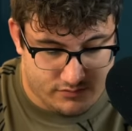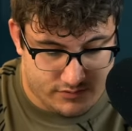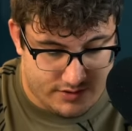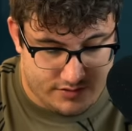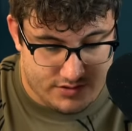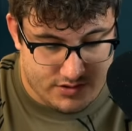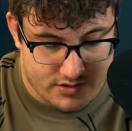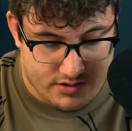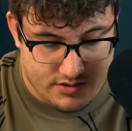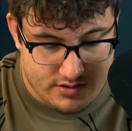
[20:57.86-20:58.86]
whatever.
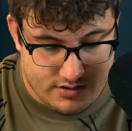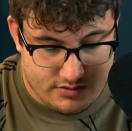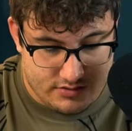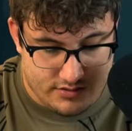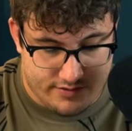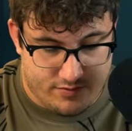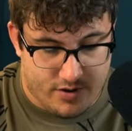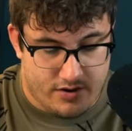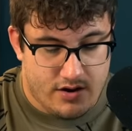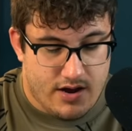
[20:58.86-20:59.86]
Doesn't even
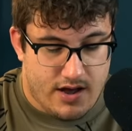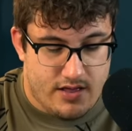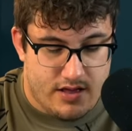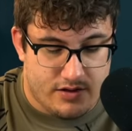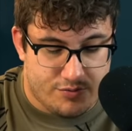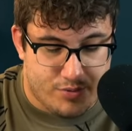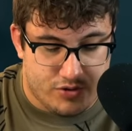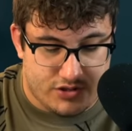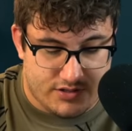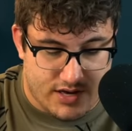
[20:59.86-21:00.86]
matter. And then there's
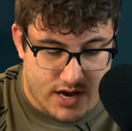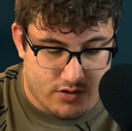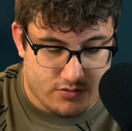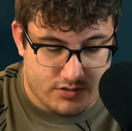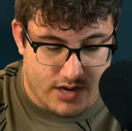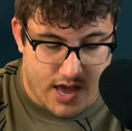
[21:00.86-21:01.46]
Puget Sound